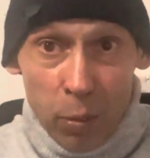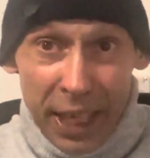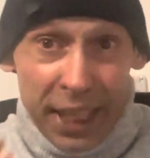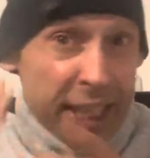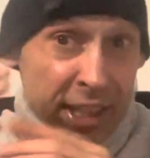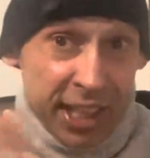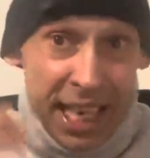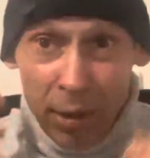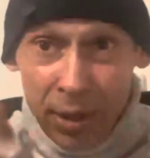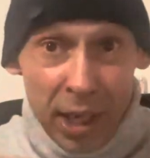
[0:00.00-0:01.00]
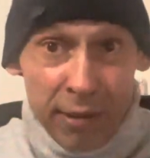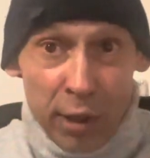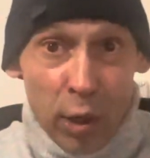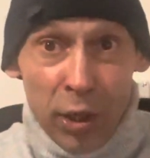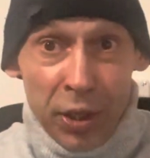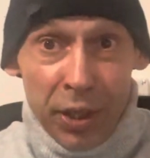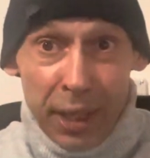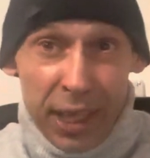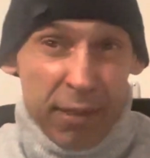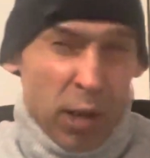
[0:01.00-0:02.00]
in this gown that I've got on,
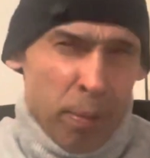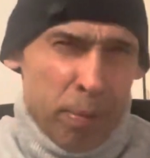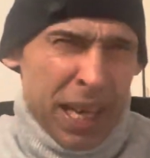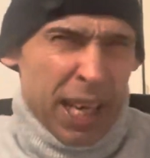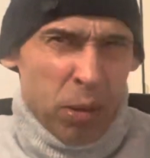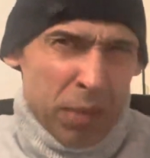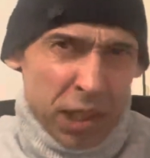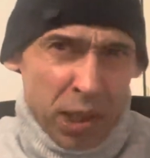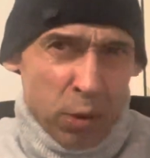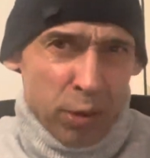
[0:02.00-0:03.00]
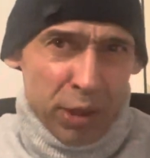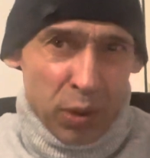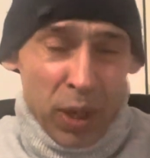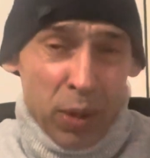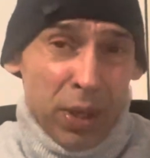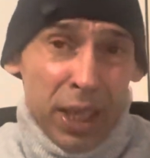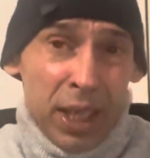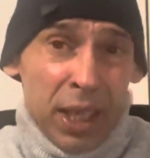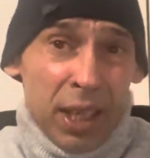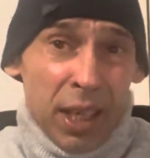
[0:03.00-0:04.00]
and I've got a bag on my shoulder as well,
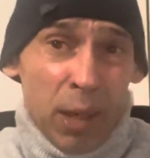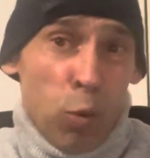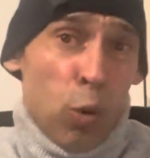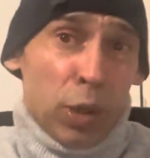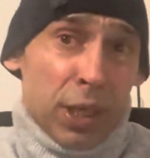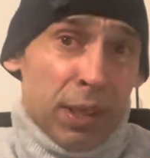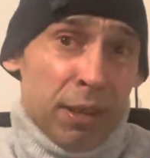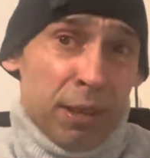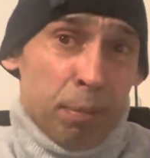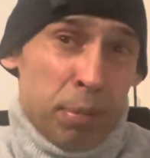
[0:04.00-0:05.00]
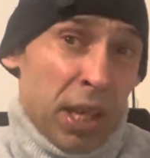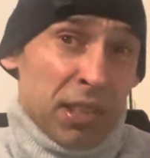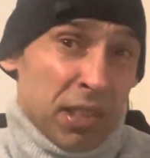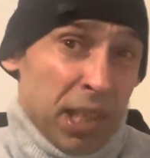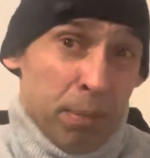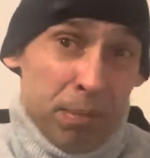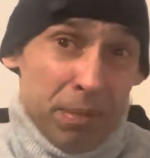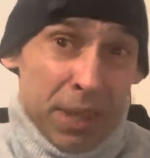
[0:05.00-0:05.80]
I walk past them